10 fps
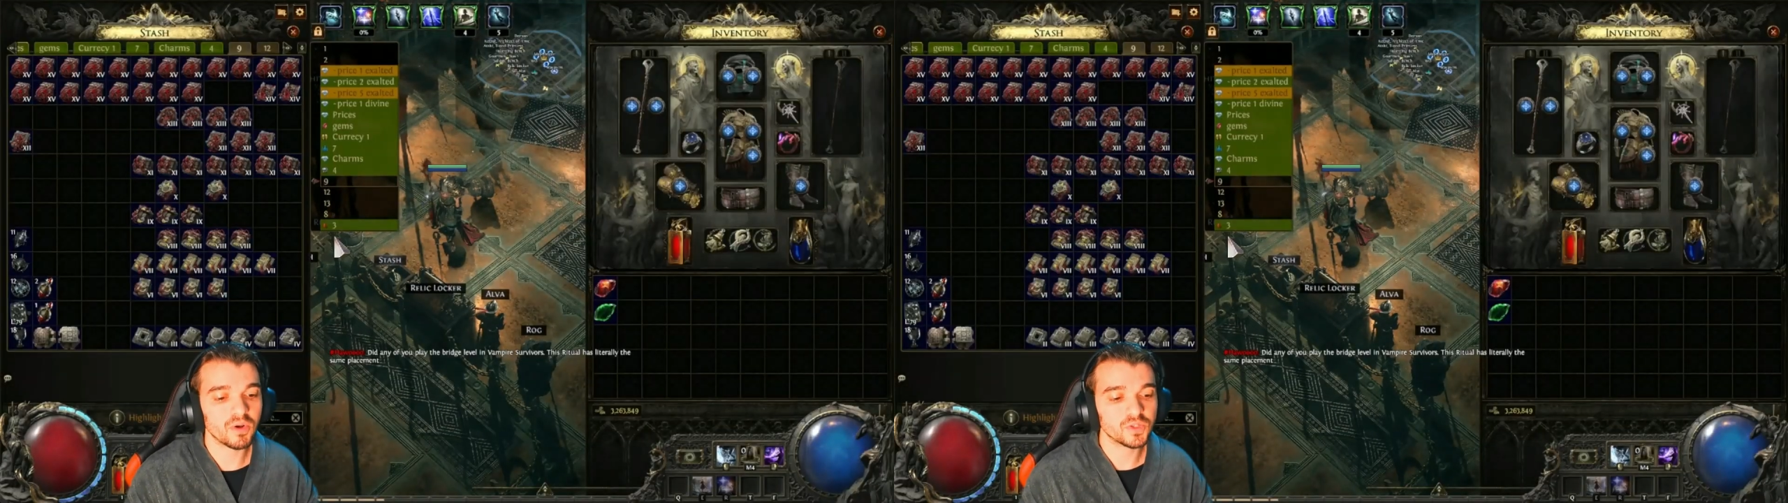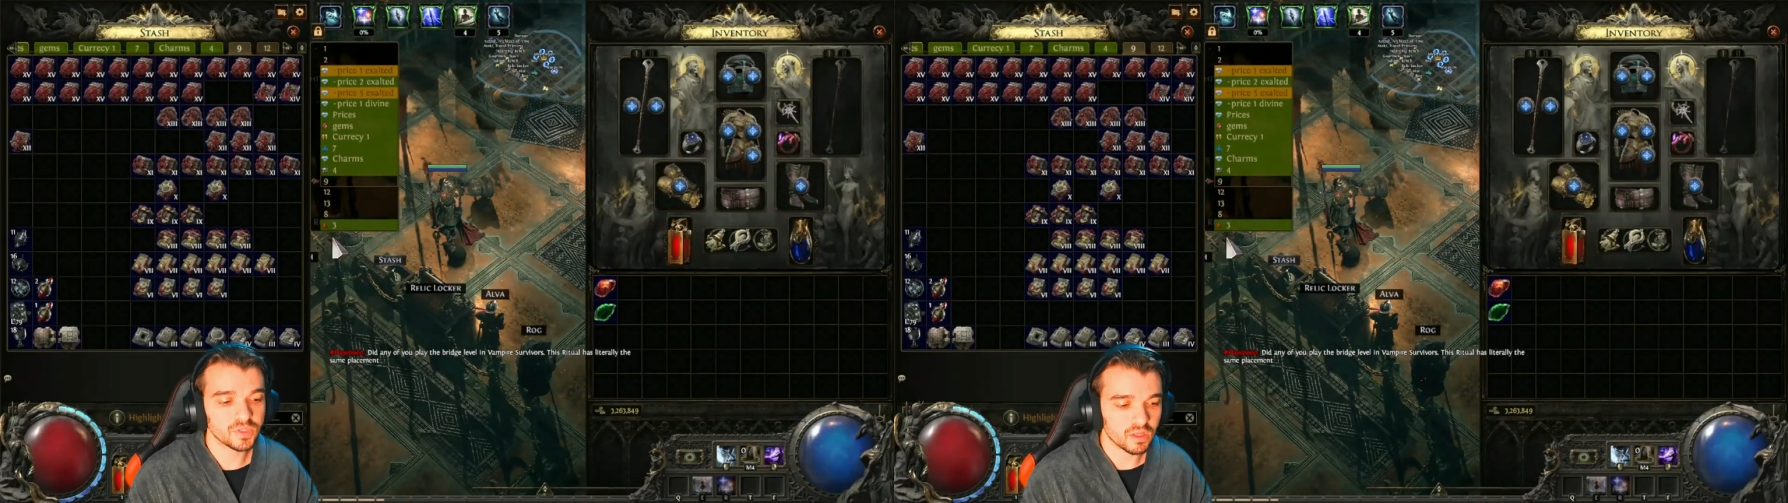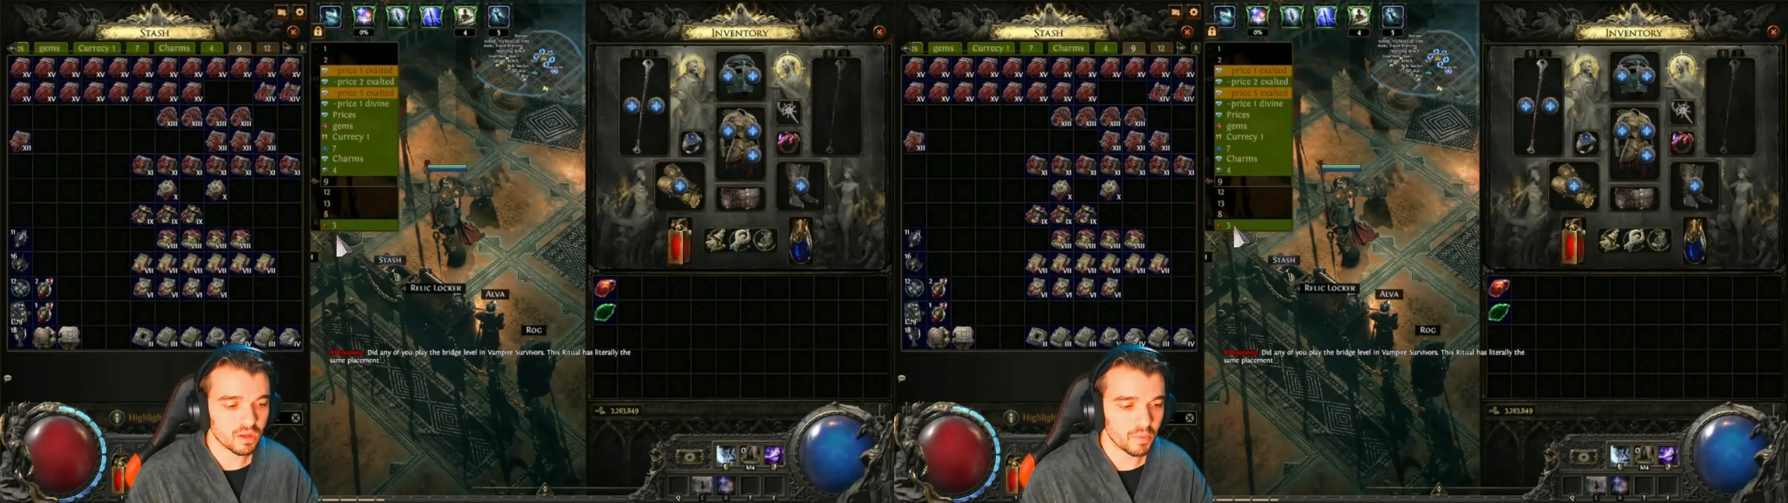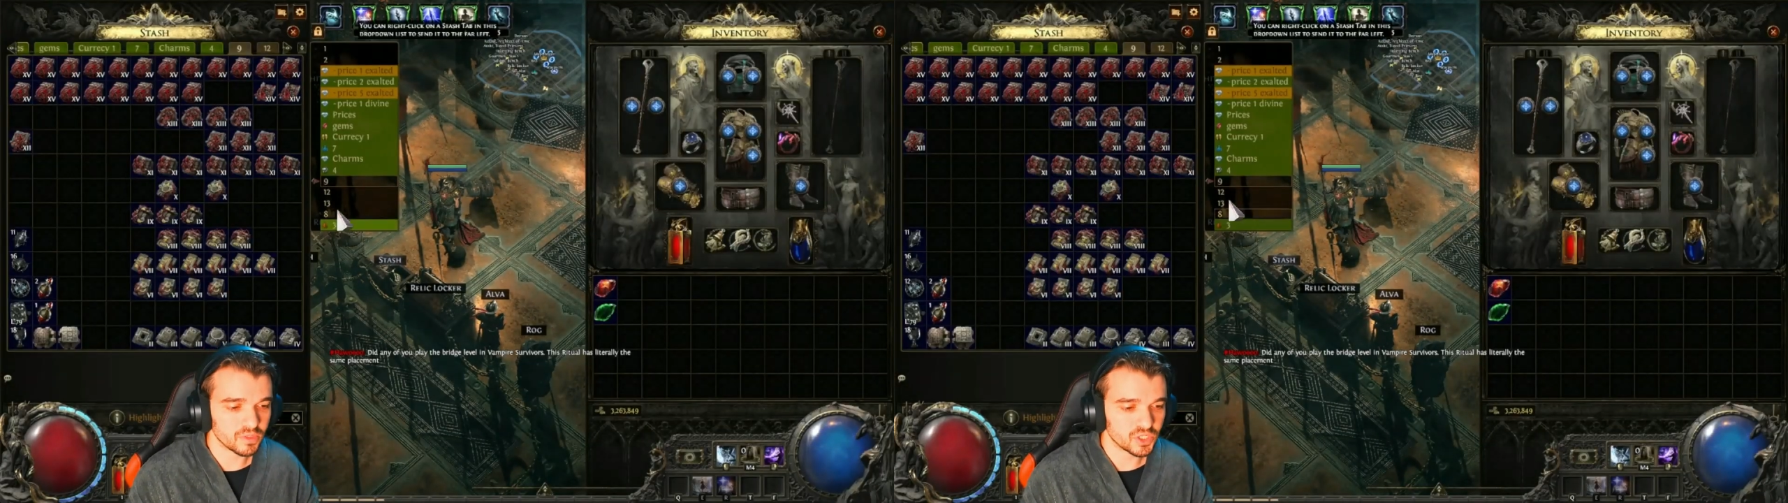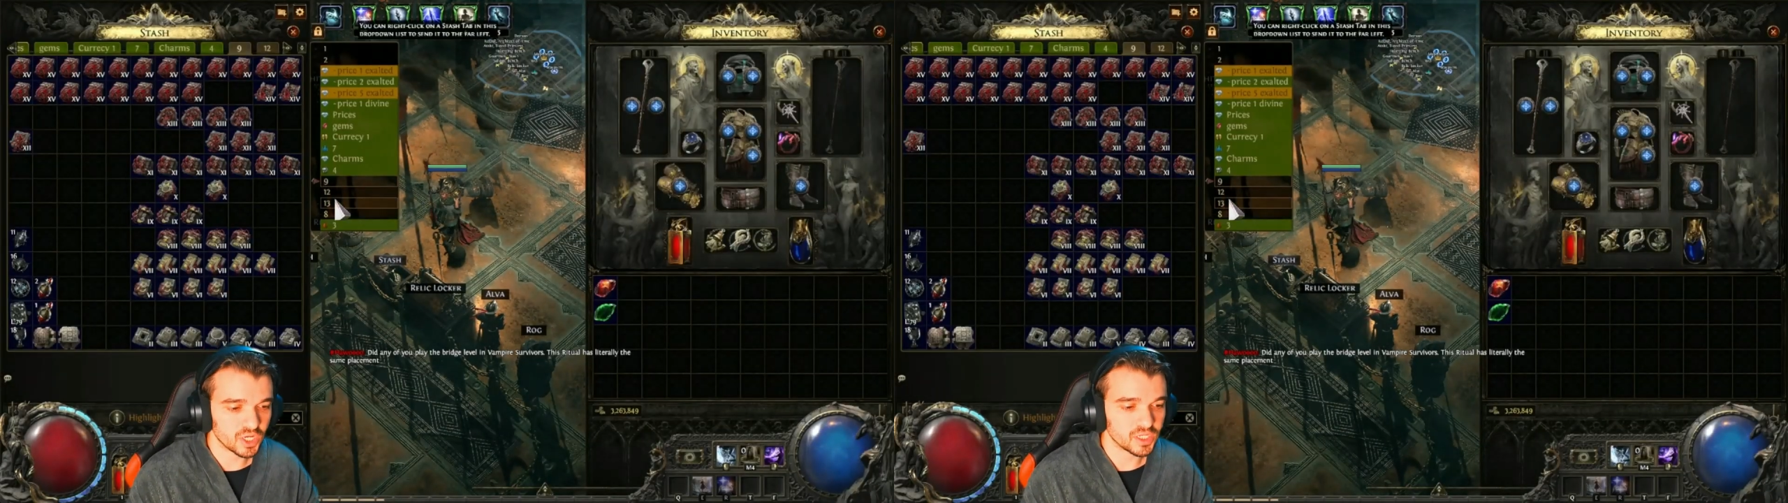I want to talk
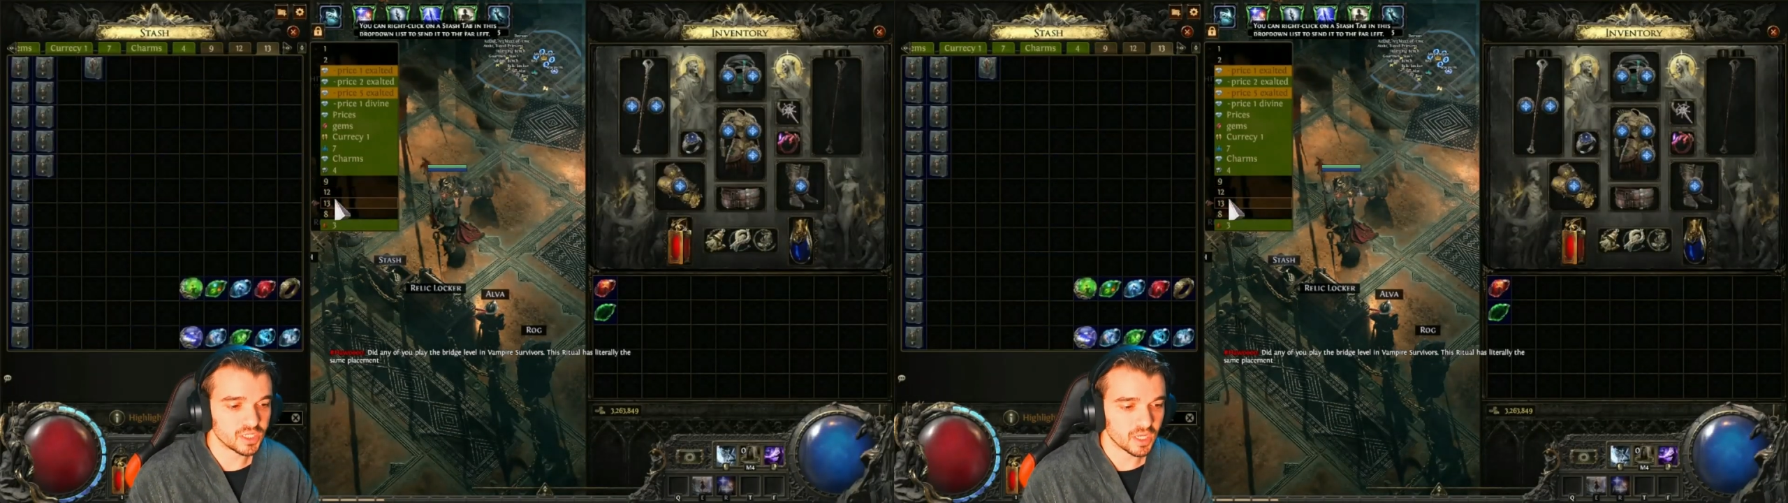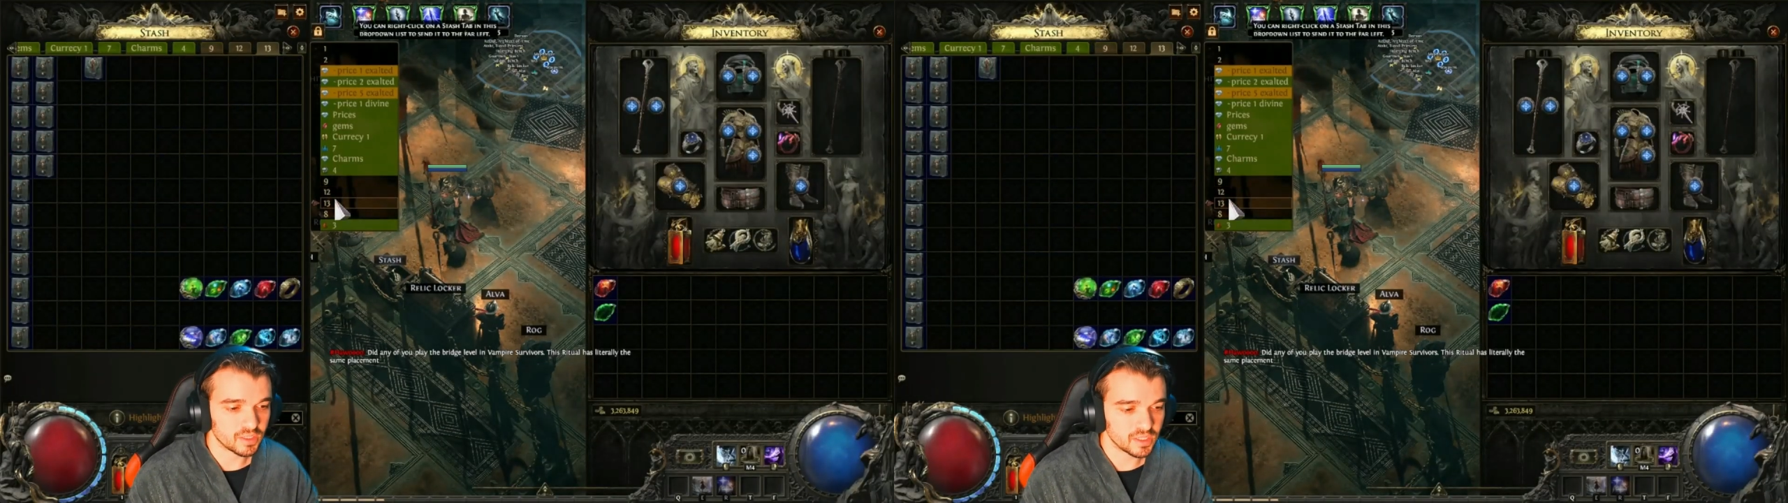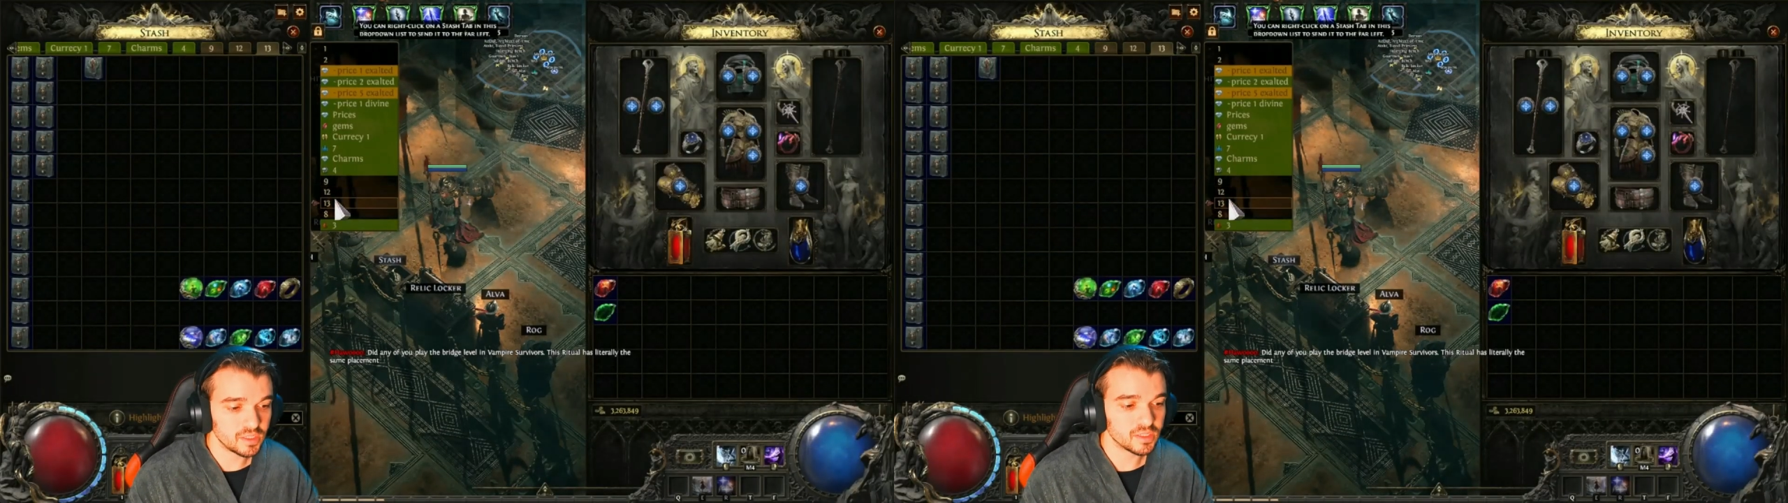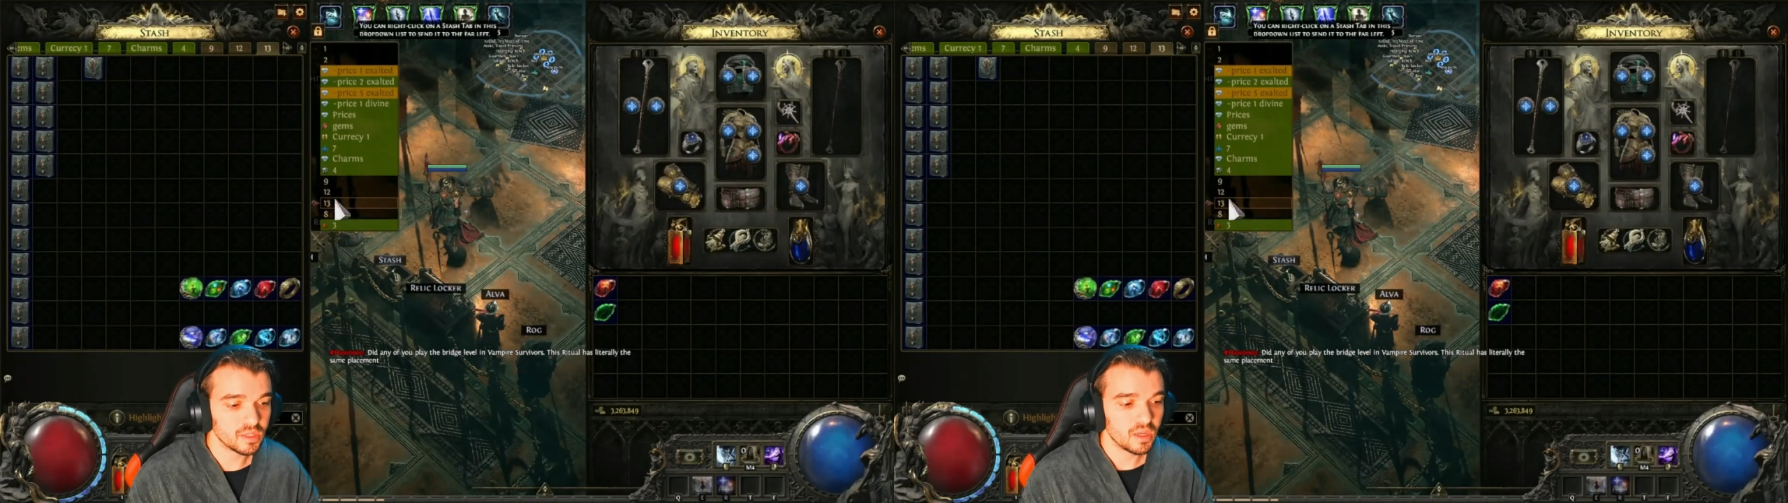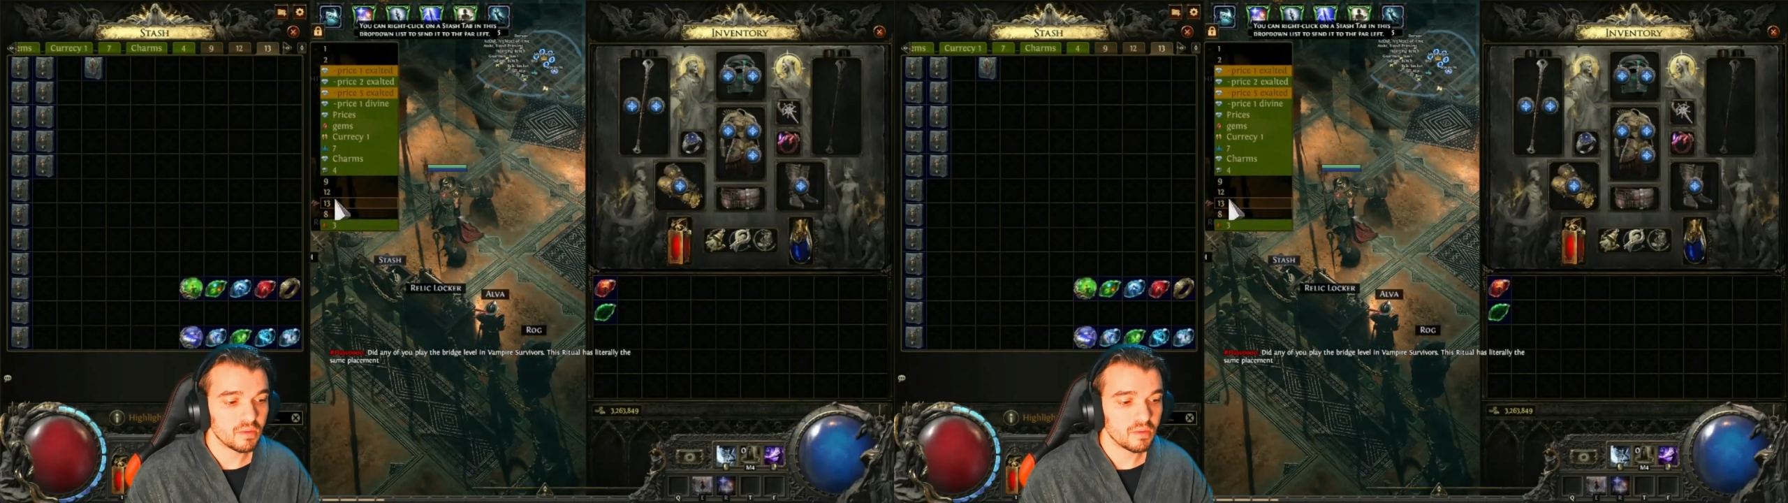about the changes I did,